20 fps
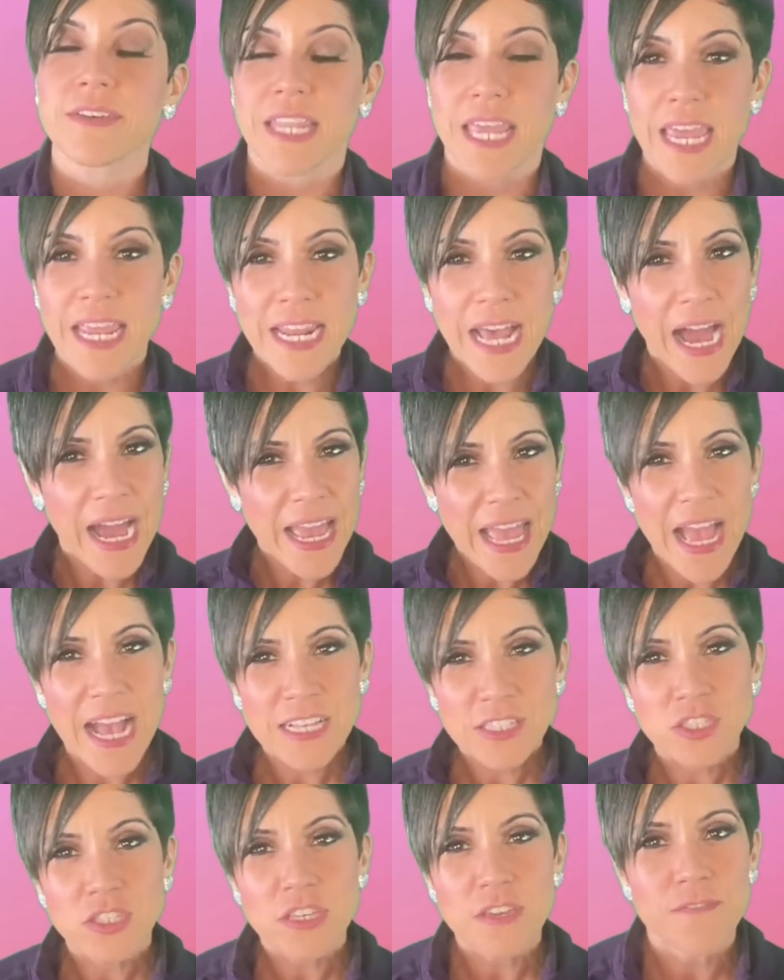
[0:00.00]
And I
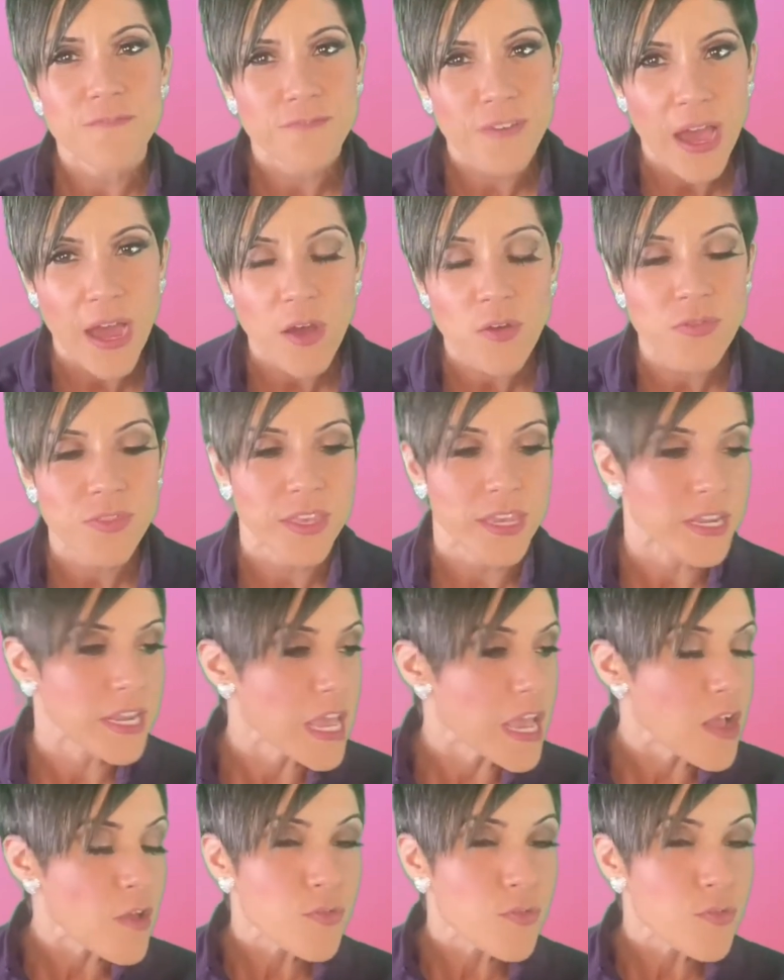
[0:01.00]
actually found that